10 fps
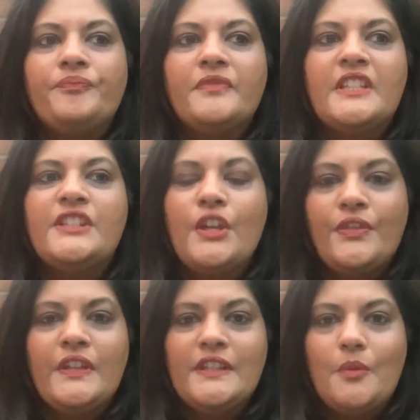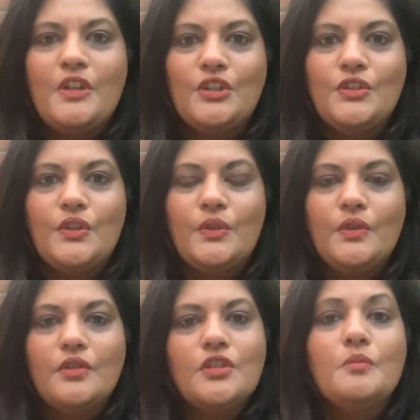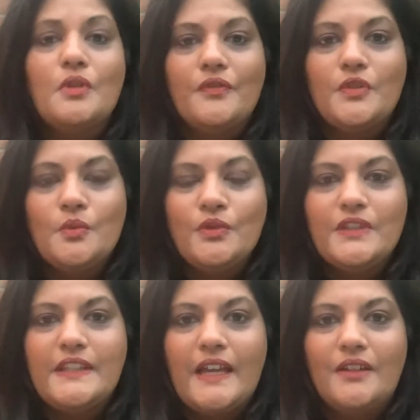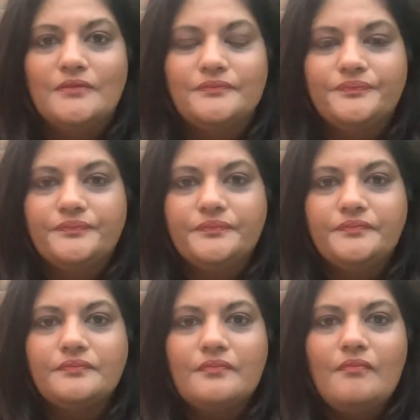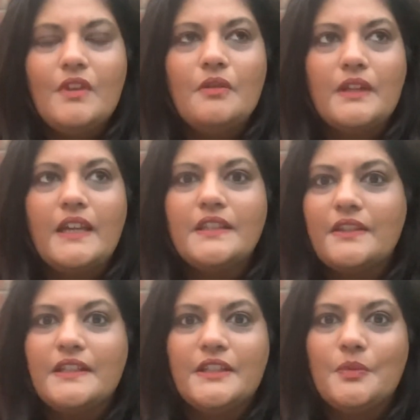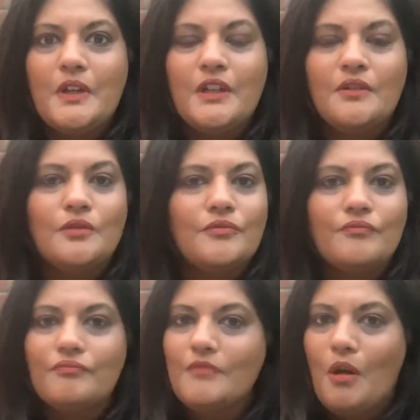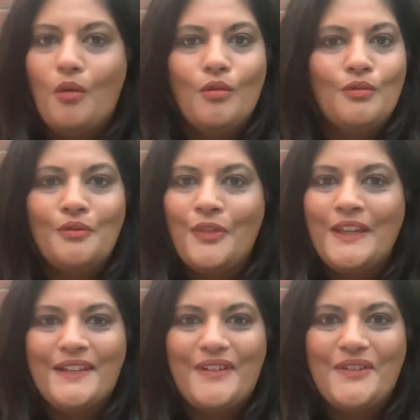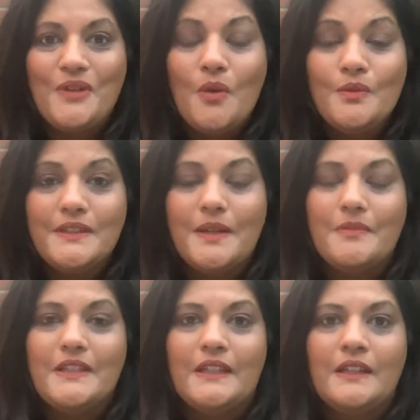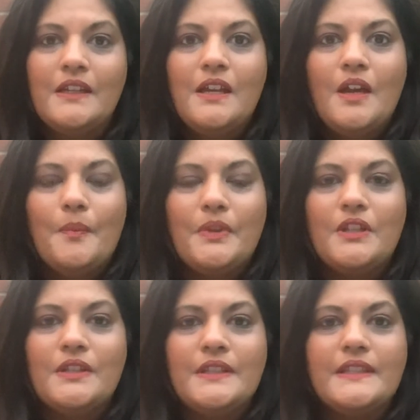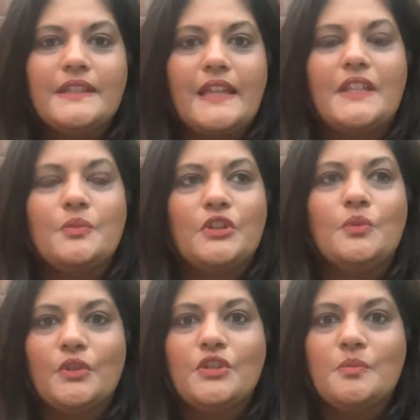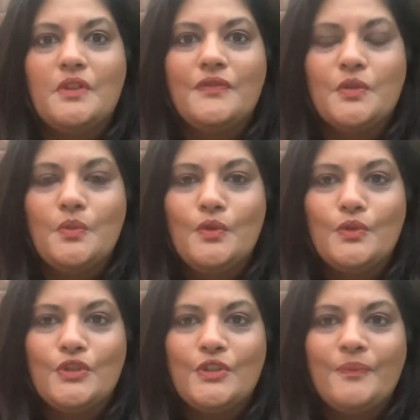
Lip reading: there's certain things that we can do to move towards that. Okay, so this is where the whole thing around goals comes in, because that's what you want to move towards.